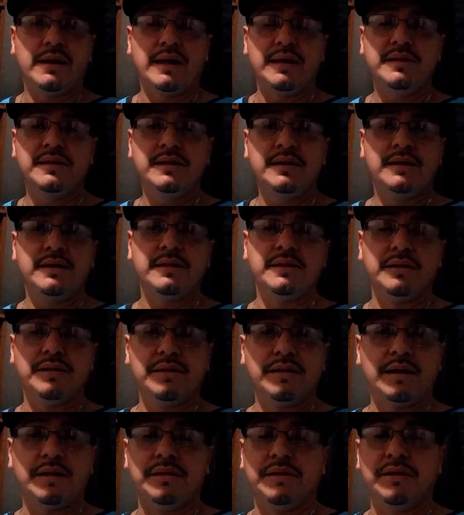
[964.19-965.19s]
I see it
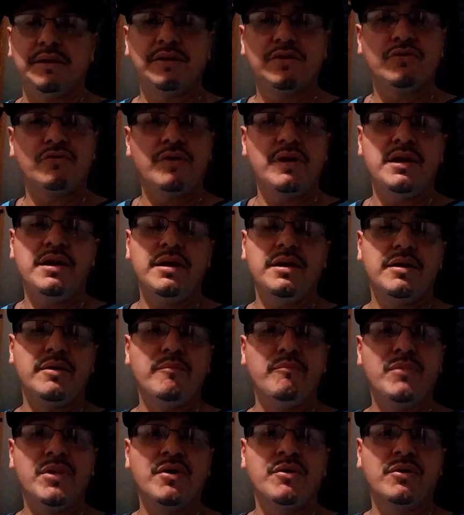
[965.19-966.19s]
as a straight
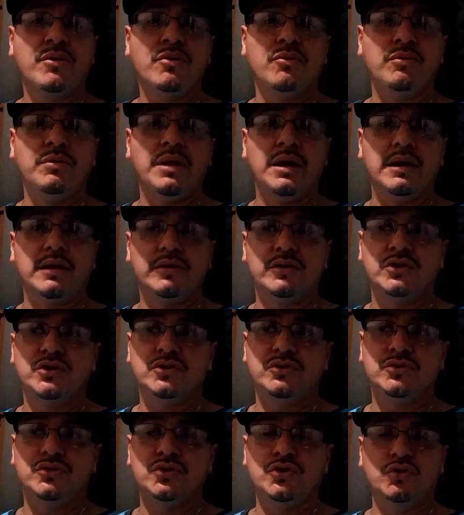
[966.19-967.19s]
miracle that
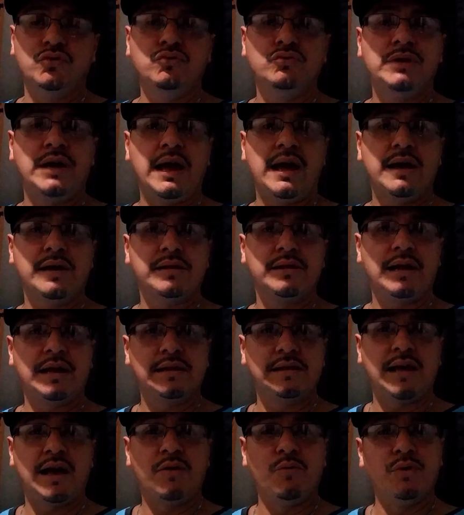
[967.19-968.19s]
two gangs like
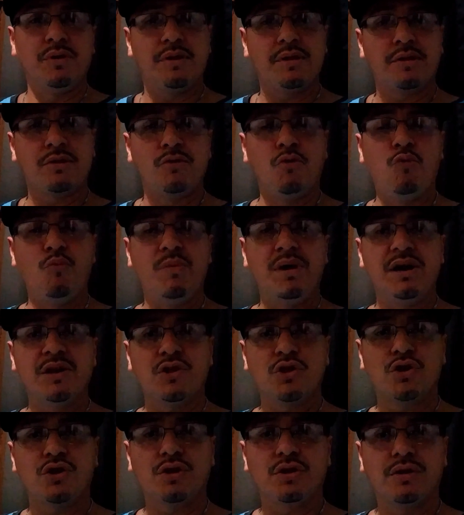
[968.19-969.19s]
that with so
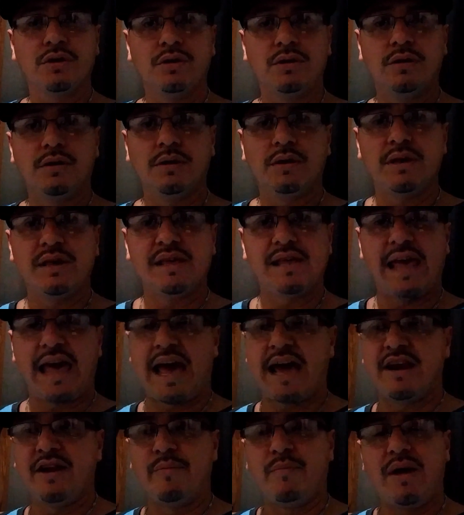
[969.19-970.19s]
much
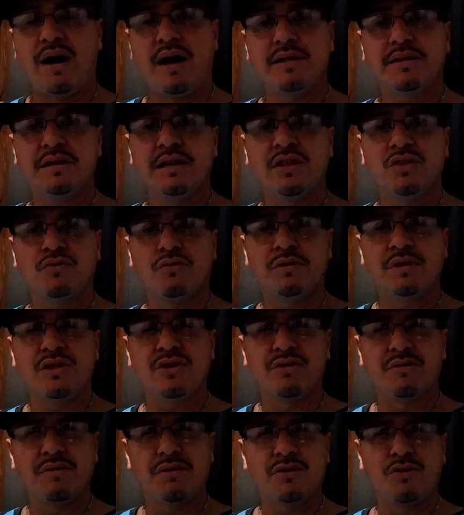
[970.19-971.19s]
animosity toward each
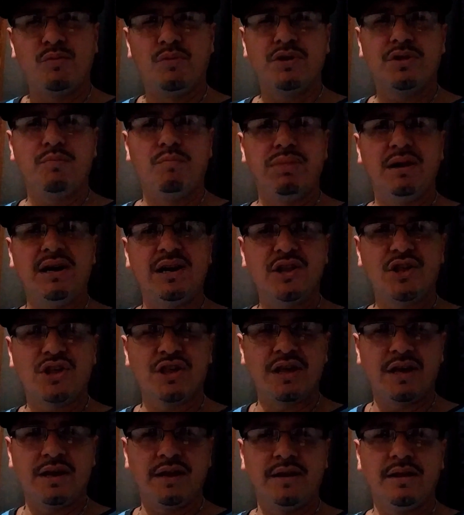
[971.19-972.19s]
other, so much
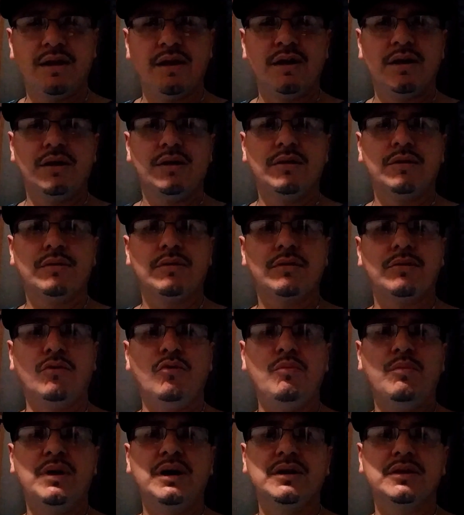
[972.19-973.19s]
bloodshed, so
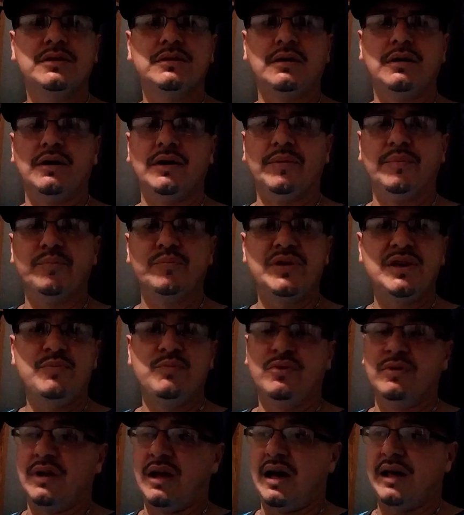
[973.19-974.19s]
much
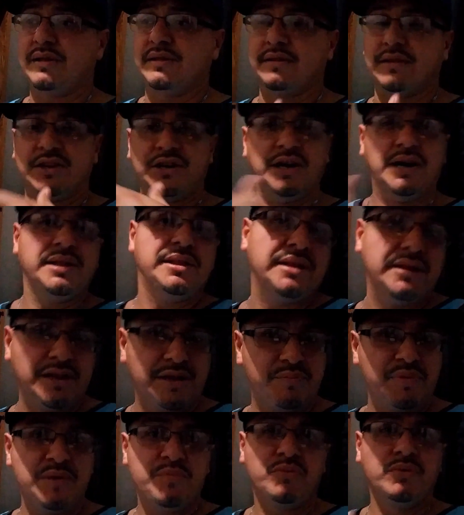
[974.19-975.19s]
people lost cousins,
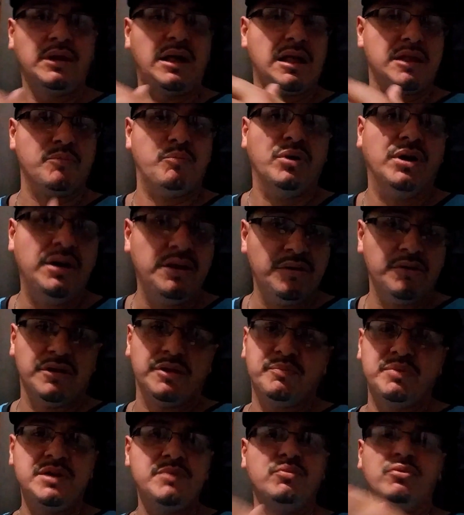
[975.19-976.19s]
people lost brothers,
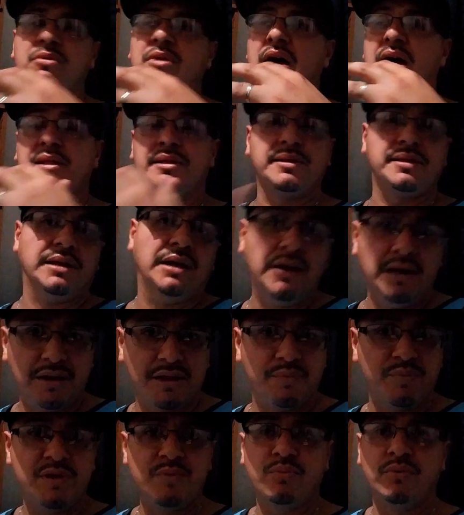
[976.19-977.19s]
people lost sons,
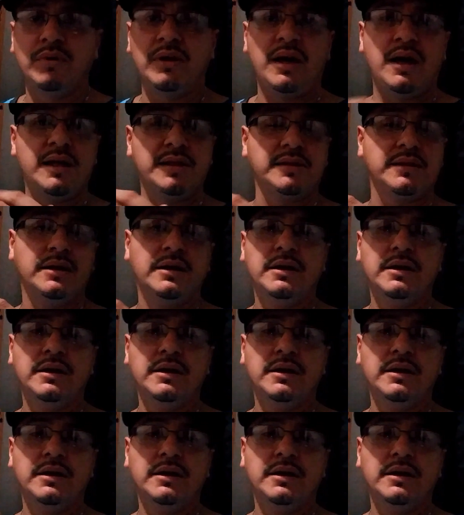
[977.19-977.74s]
people lost,